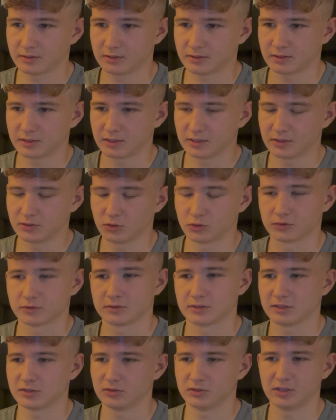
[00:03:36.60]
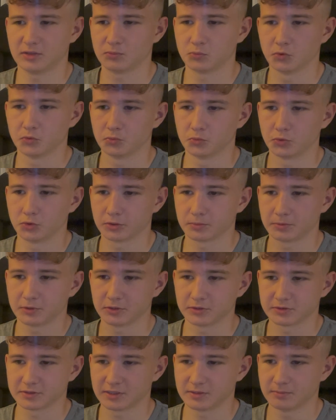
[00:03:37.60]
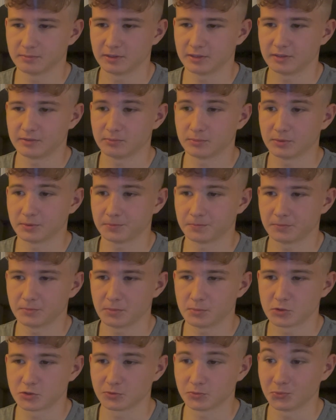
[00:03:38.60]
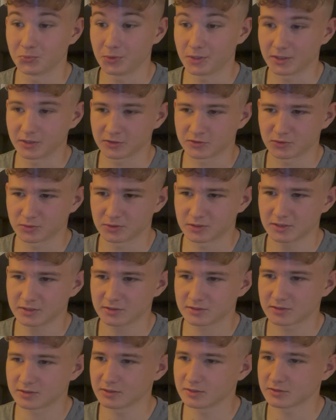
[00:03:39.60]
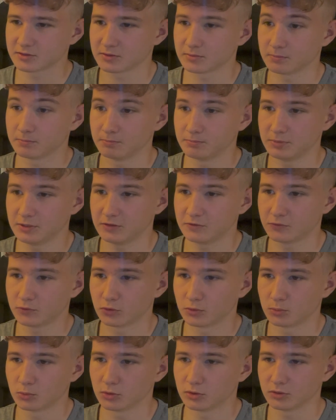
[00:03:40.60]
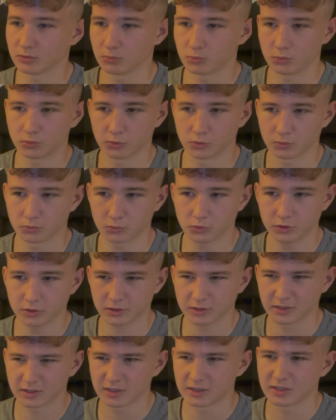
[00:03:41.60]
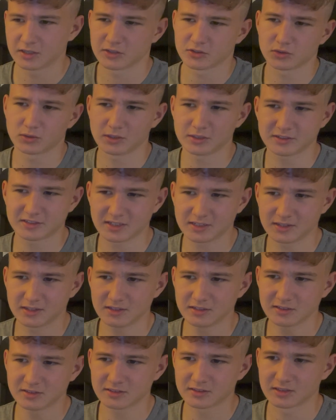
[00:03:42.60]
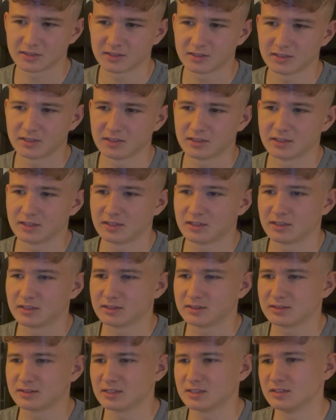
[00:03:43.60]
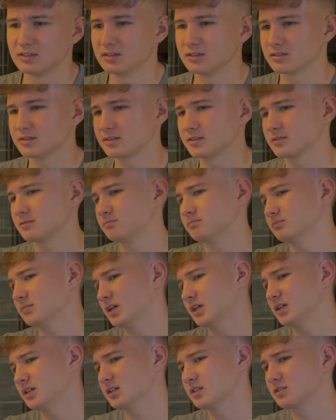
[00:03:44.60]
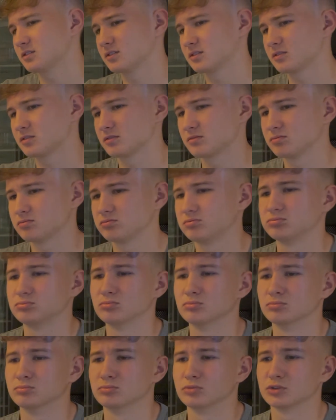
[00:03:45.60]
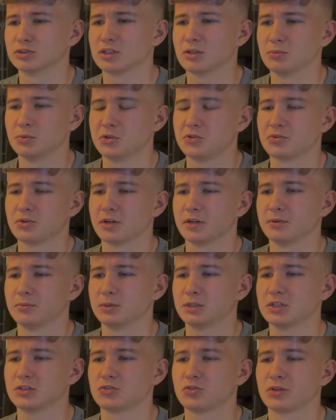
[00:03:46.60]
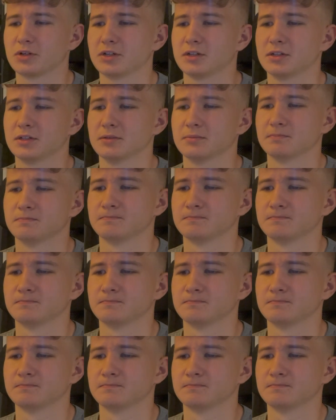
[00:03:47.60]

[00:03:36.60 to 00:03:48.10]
And not that wouldn't work, because then my bishop would be hanging. So this b4 wouldn't work. So let's say this and this. I guess, what can we try? We can try